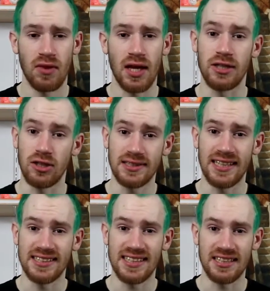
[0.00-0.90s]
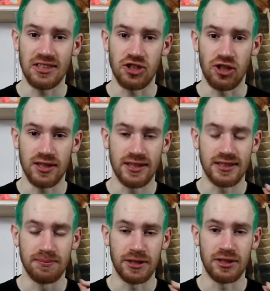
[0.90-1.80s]
It does taste like the chocolate is
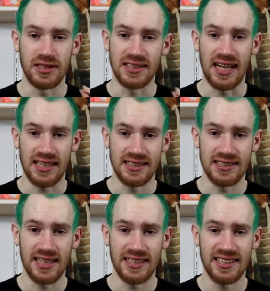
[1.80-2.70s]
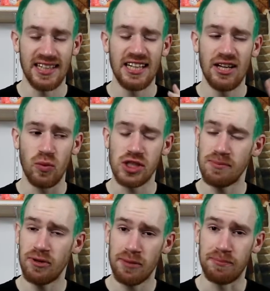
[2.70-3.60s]
a bit on the darker side, which I'm
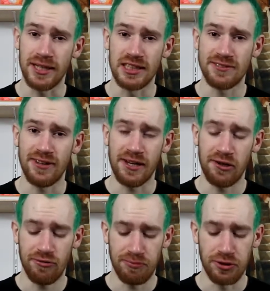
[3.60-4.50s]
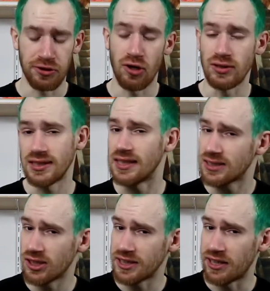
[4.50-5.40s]
not the biggest fan of, but it's
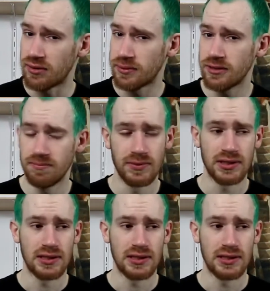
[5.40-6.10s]
not terrible.